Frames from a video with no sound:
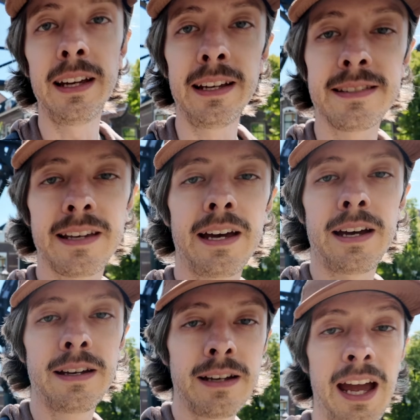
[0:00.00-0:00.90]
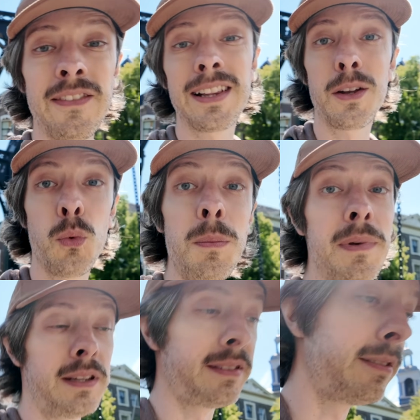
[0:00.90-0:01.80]
is uh, having a lot of
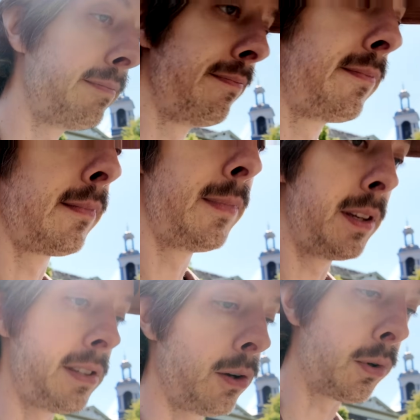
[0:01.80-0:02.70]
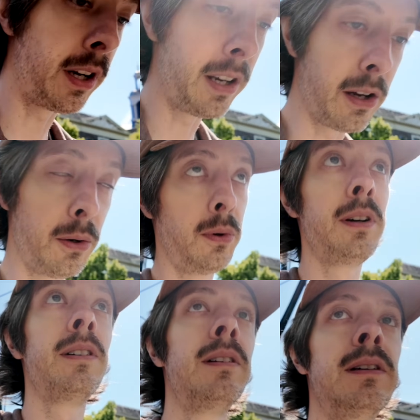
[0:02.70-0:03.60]
windmills. So we're going to go
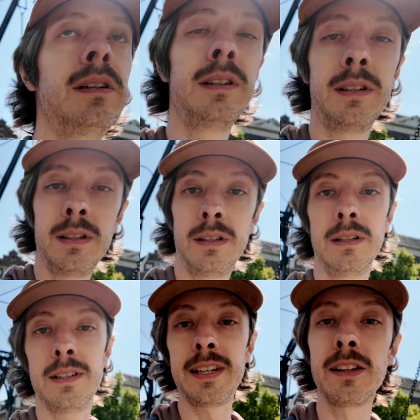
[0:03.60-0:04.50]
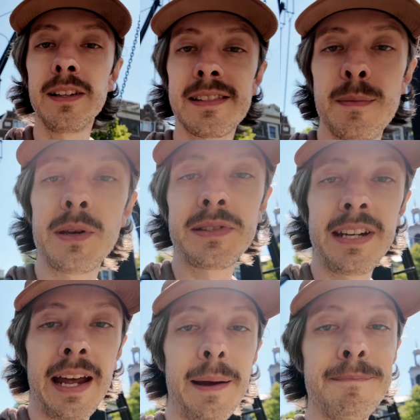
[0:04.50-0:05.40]
take a look at some of those
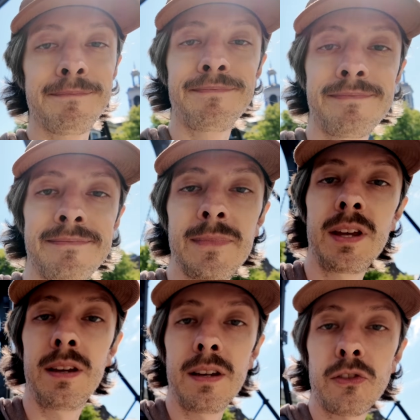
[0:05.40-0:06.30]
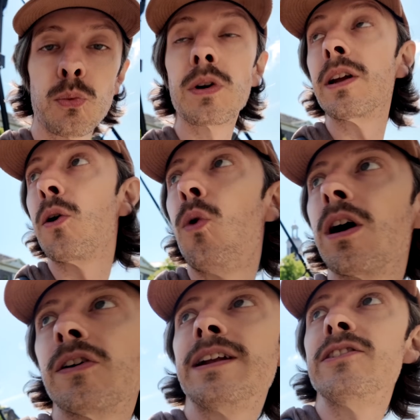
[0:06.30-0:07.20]
today. We're going to go
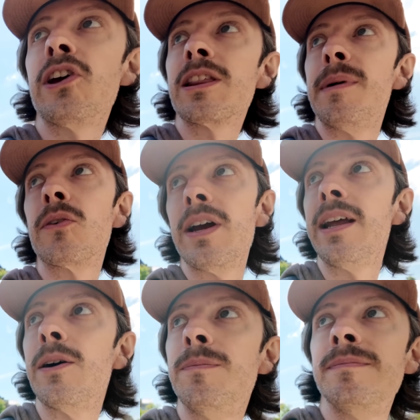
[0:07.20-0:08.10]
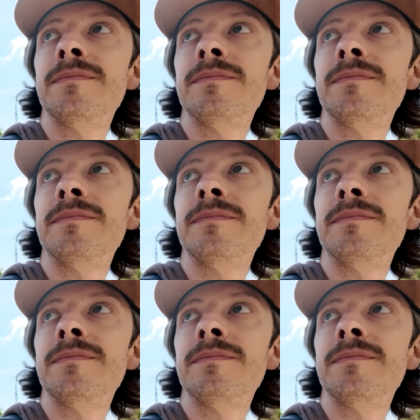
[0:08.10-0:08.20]
walk around and check them out right now.